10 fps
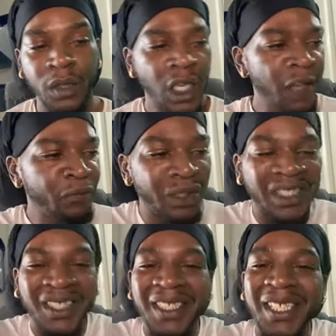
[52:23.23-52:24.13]
Every
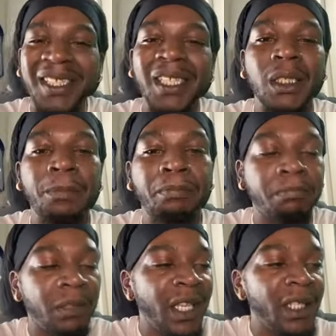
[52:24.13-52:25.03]
seed that is
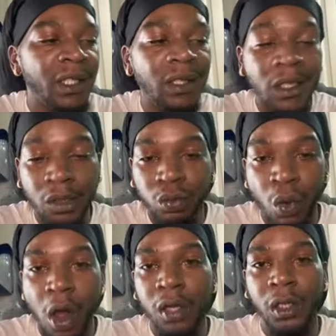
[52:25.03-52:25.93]
planted needs
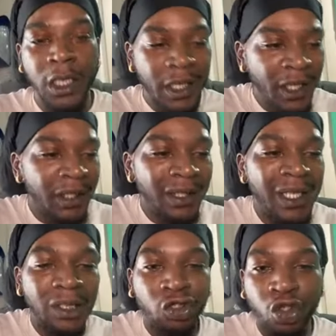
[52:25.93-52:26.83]
water. It
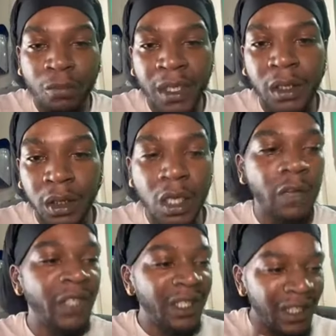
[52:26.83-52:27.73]
needs to be
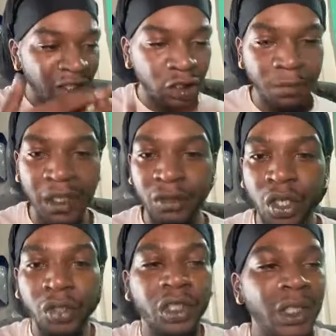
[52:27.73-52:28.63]
loved. It needs to be
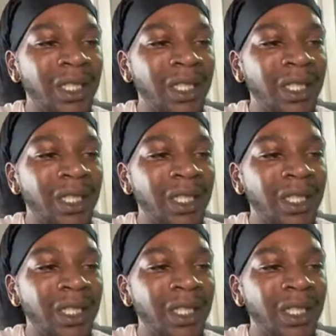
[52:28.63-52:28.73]
nurtured.